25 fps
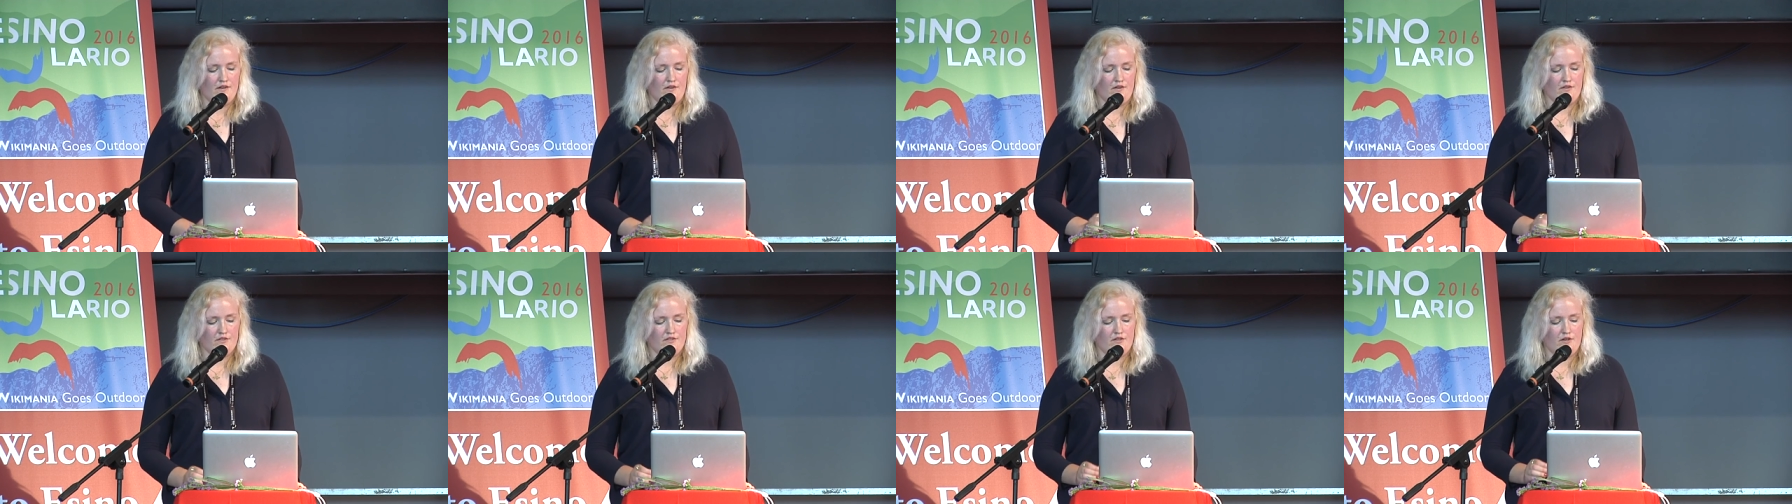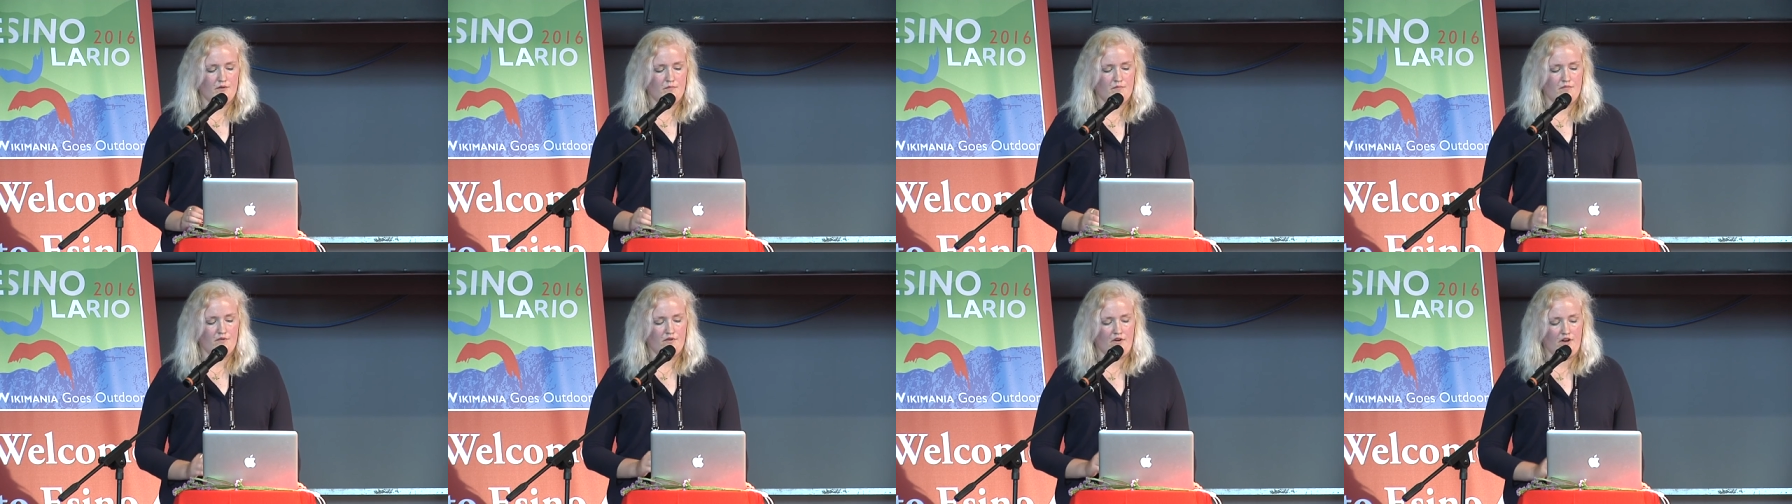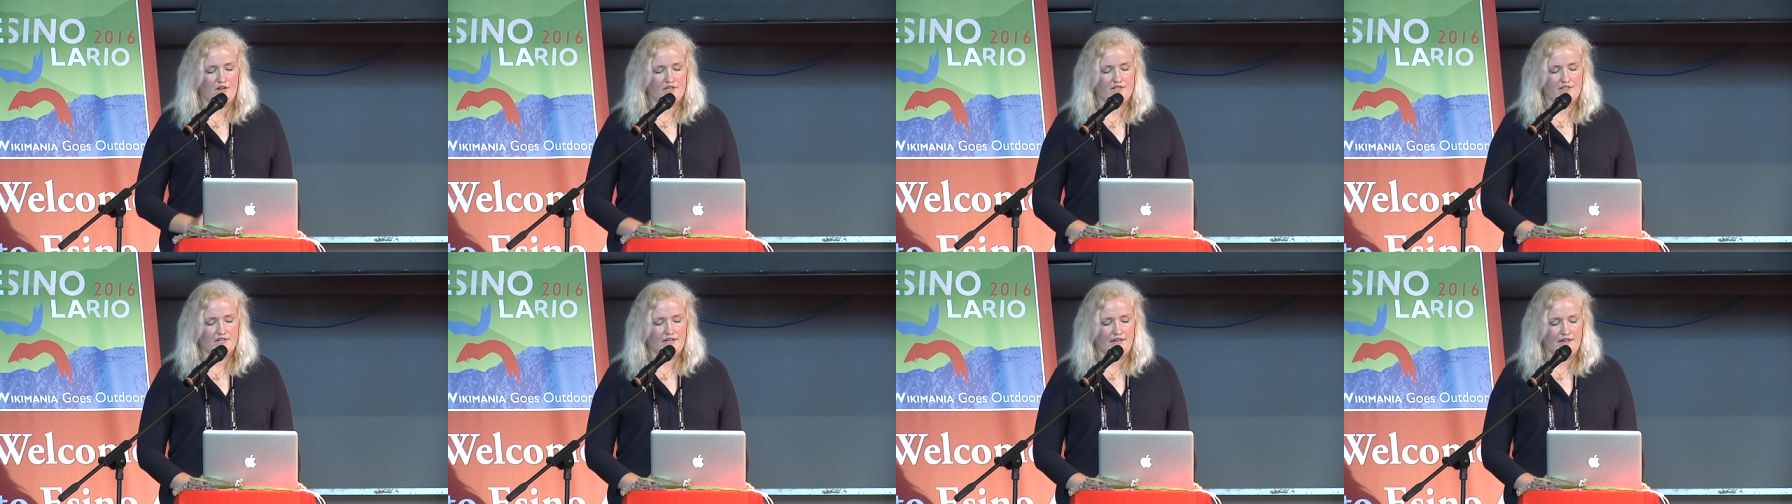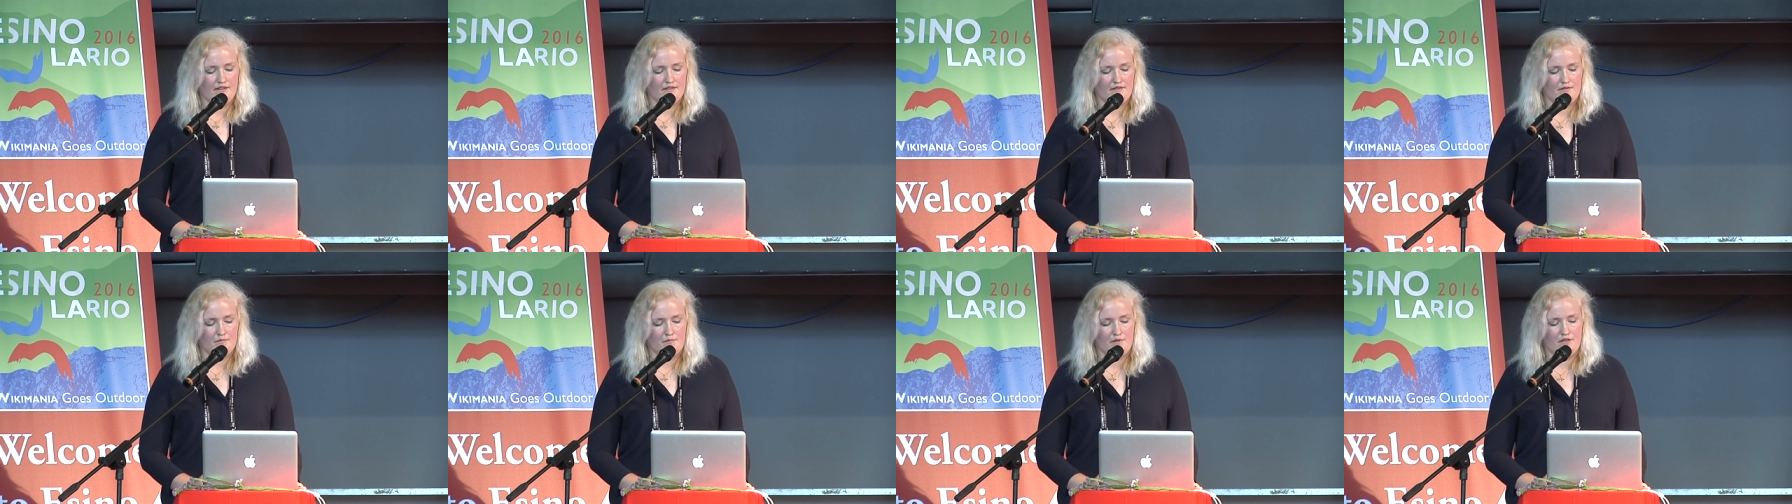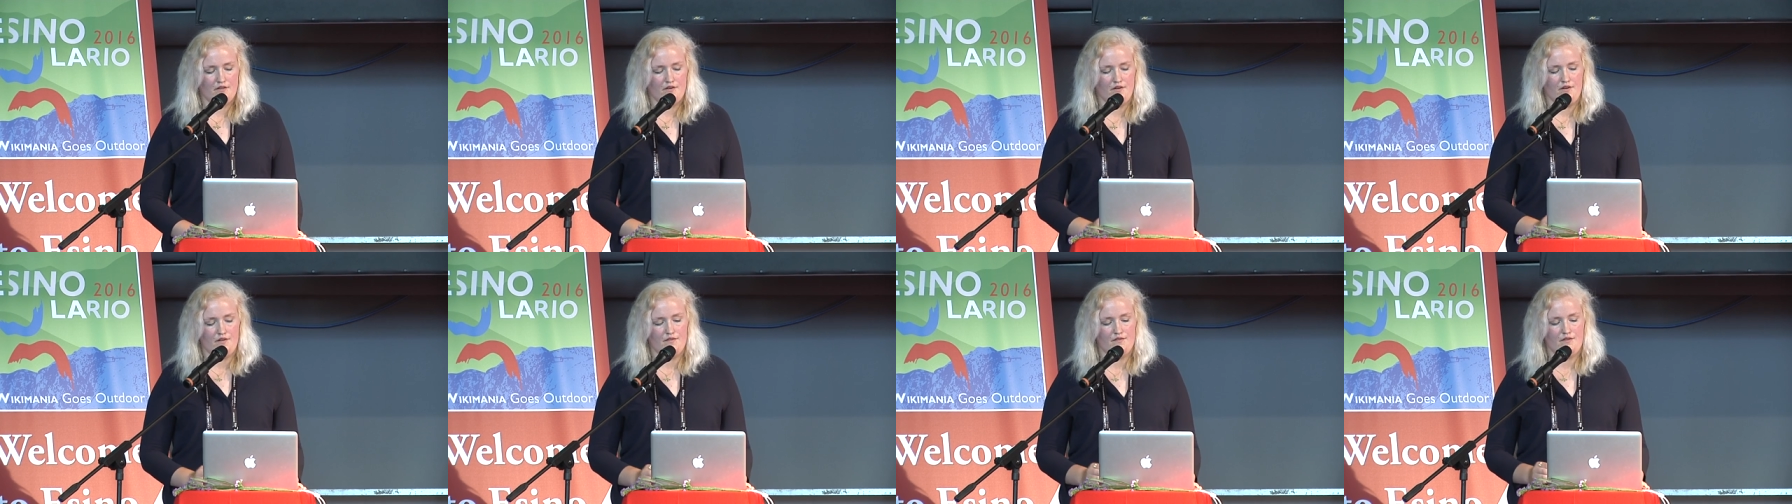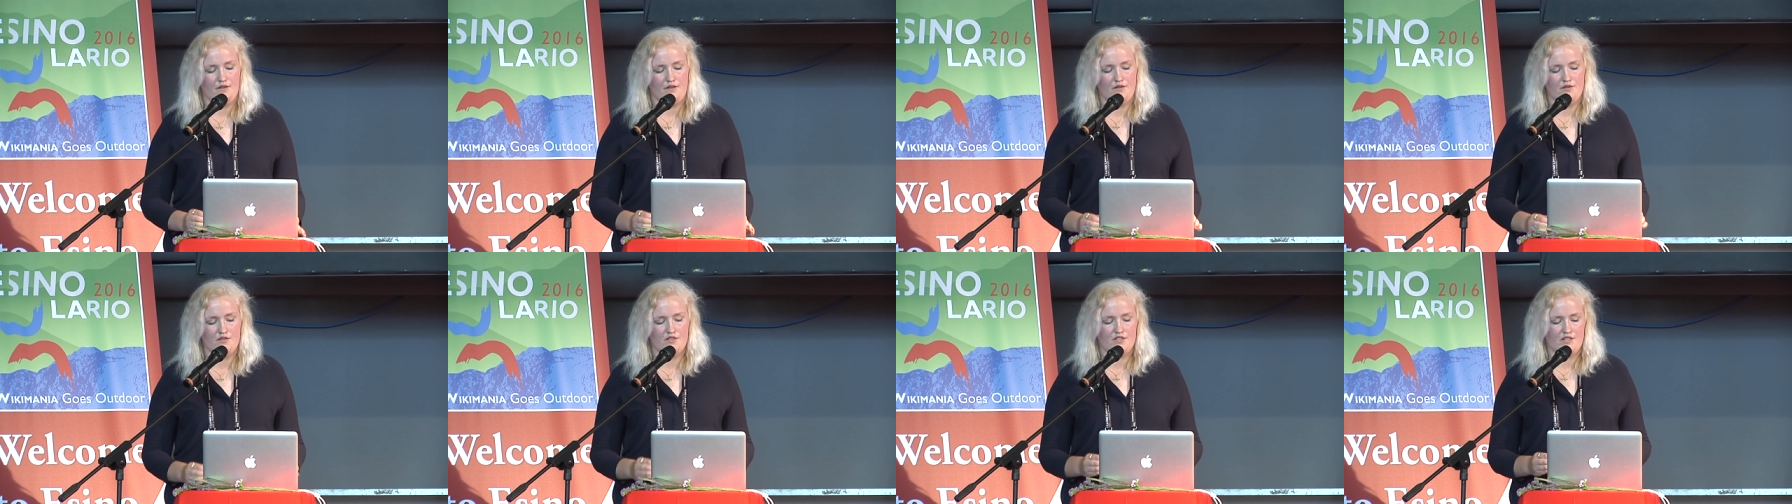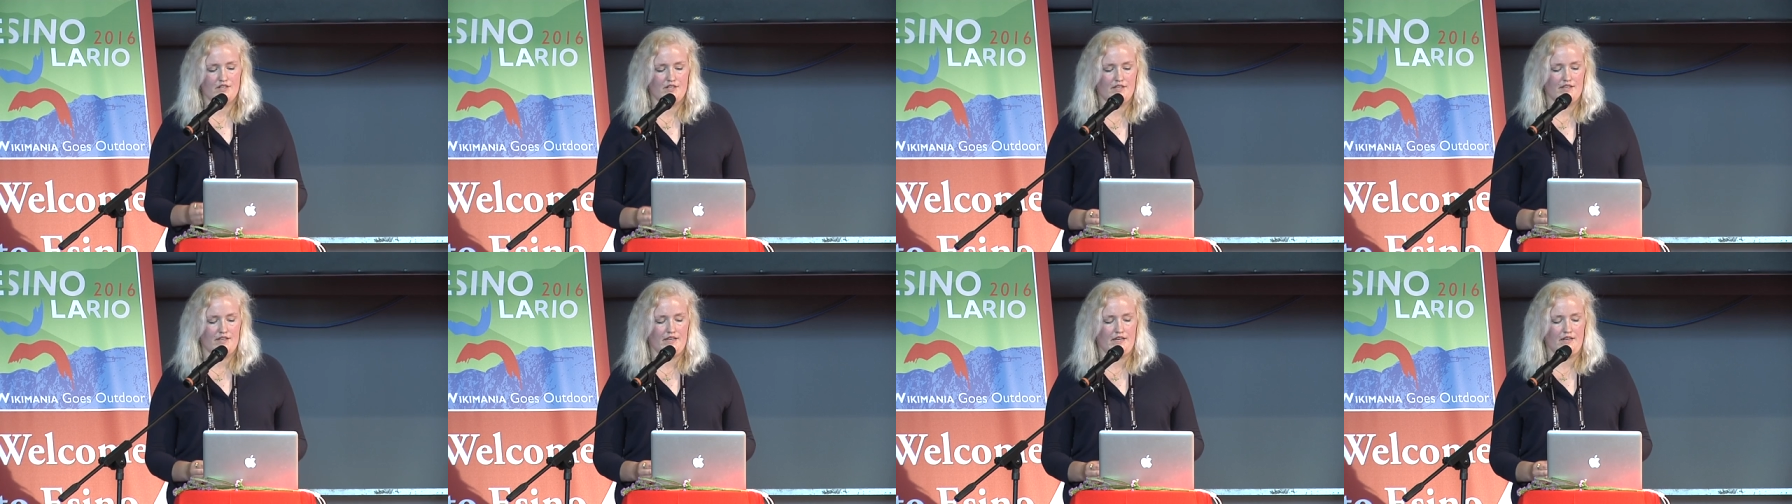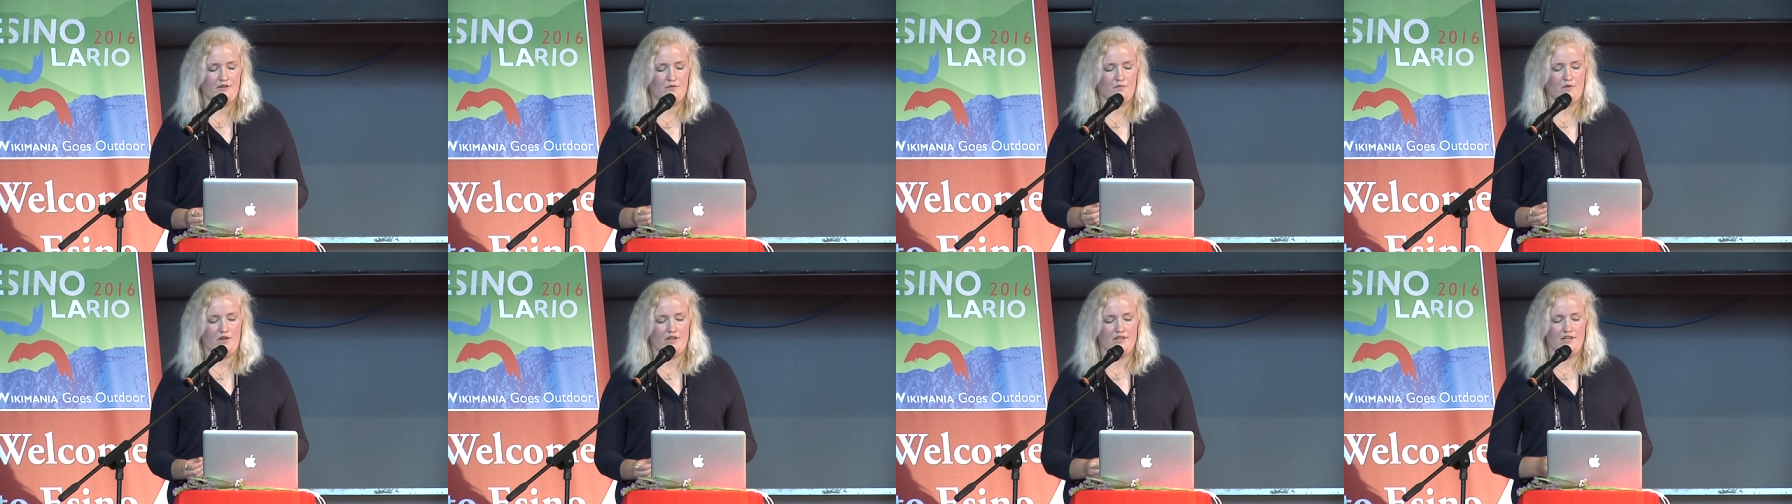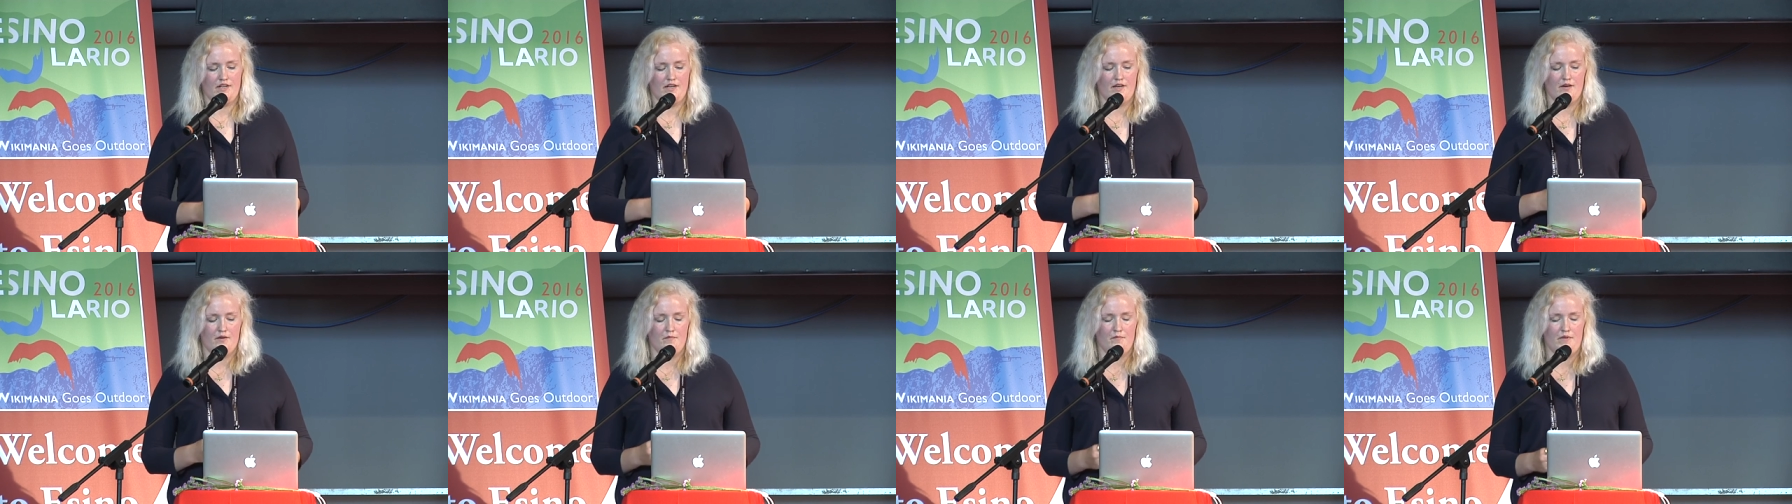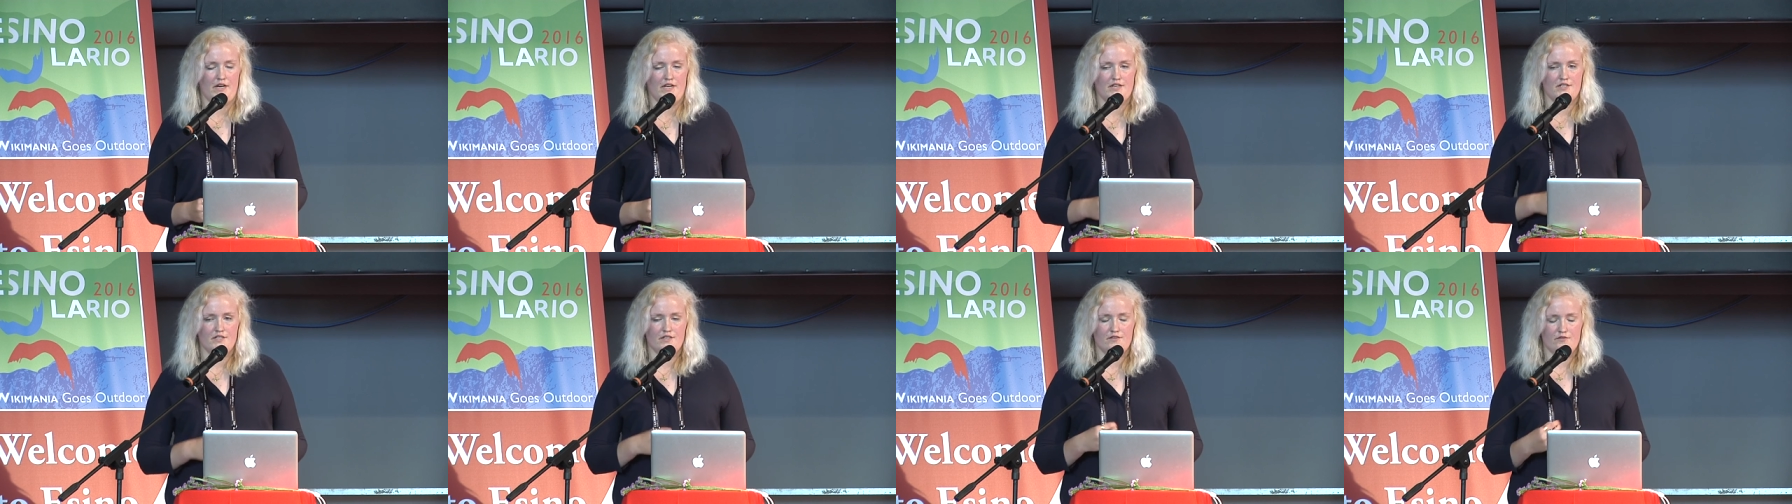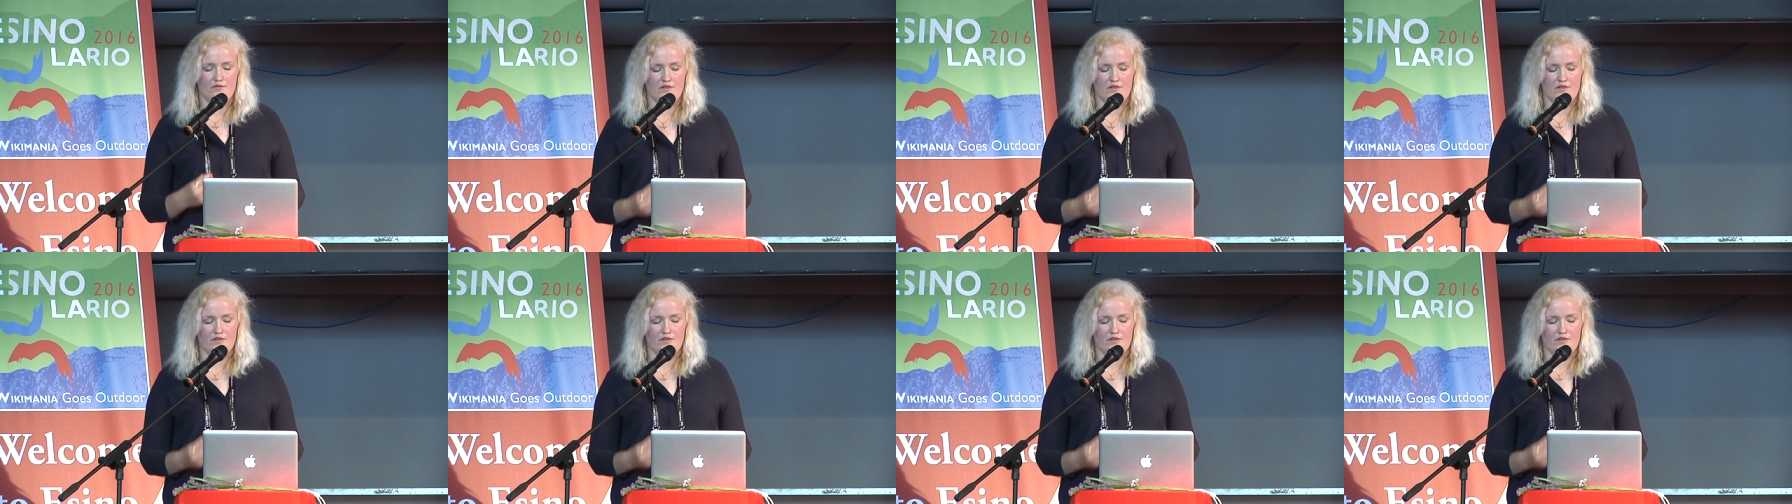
long-term projects because they usually get one-year budget